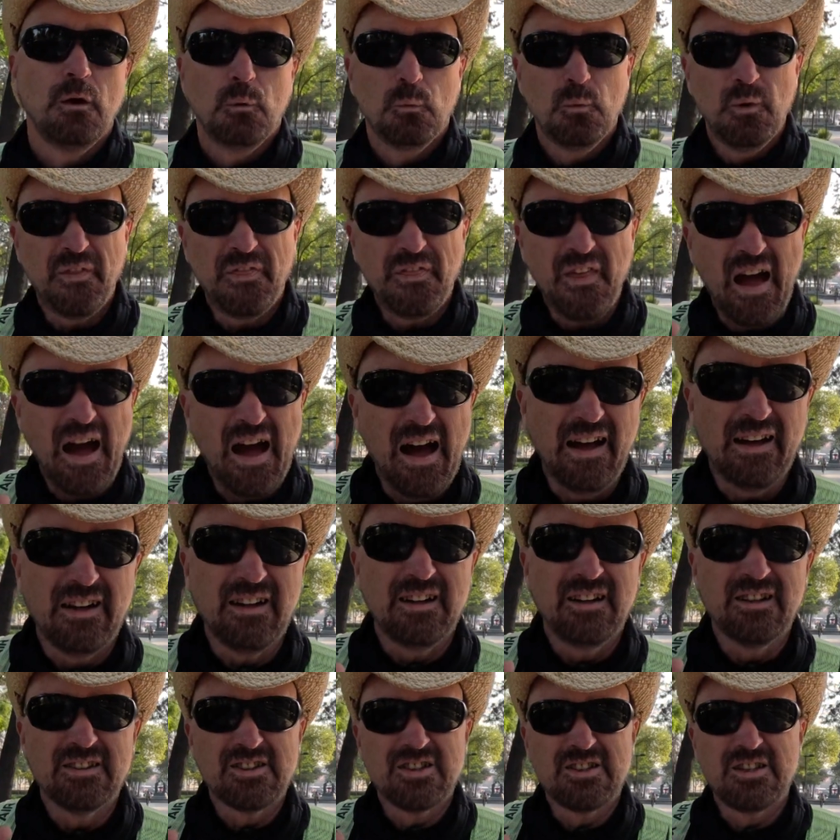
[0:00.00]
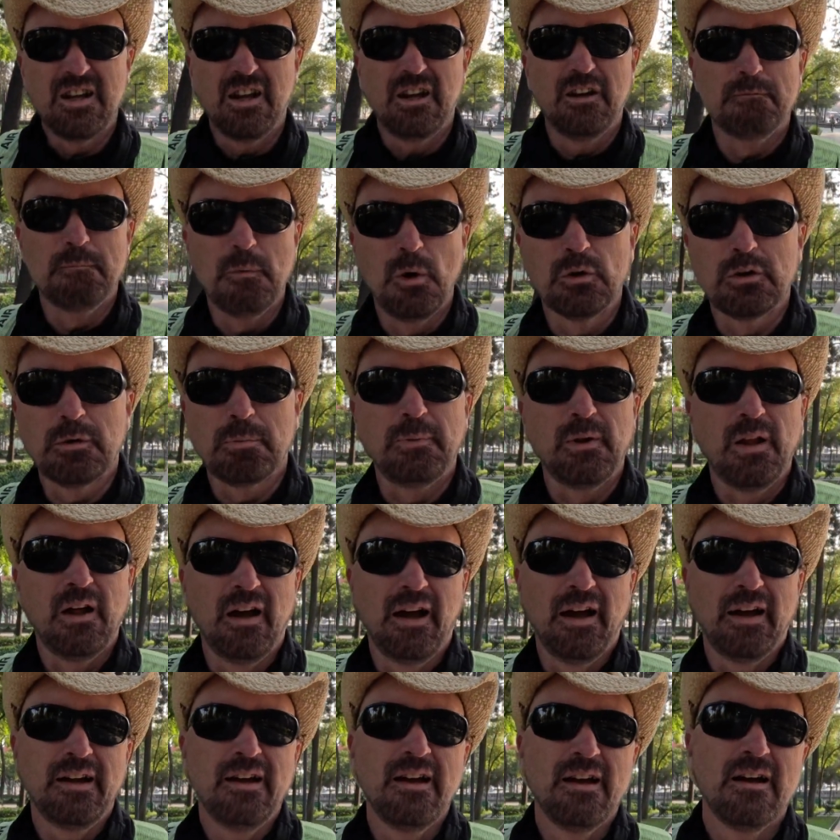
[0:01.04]
With that, instead of
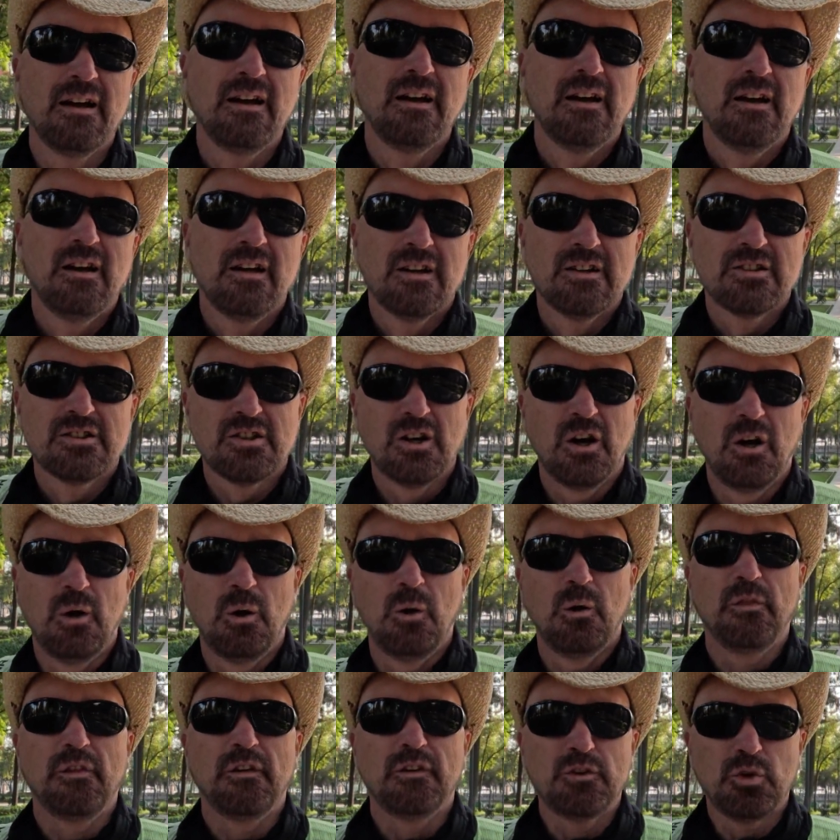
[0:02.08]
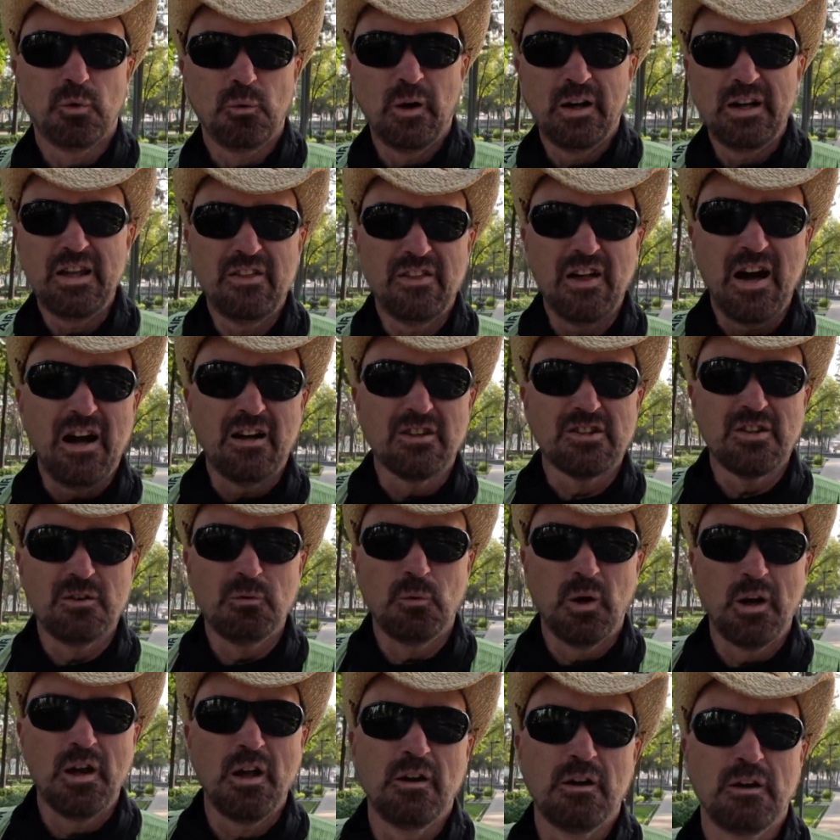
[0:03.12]
multiplying, so the
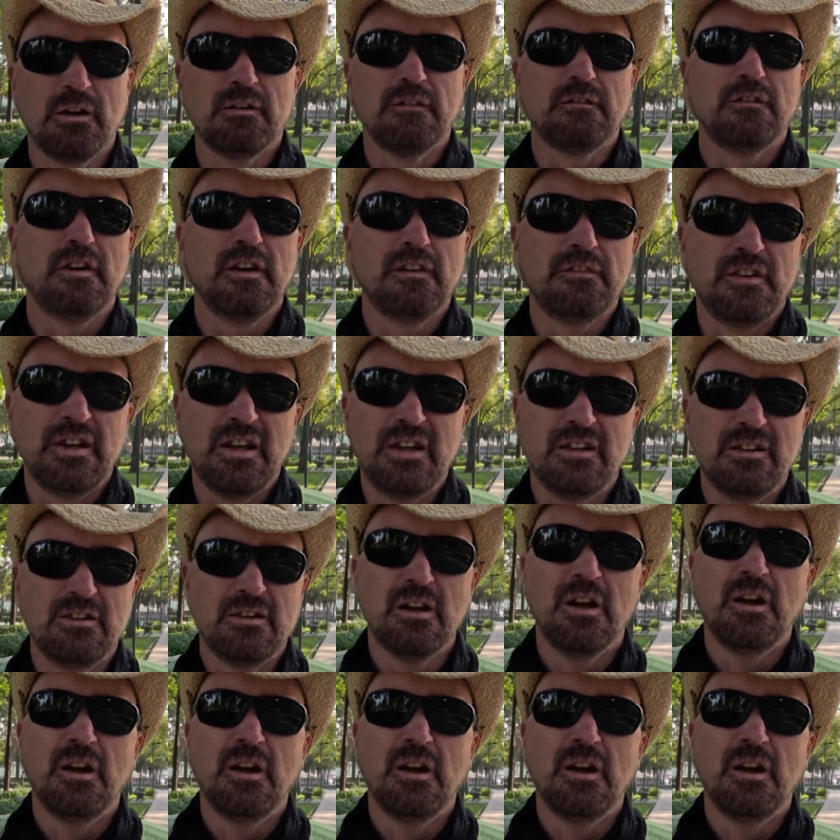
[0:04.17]
20,150,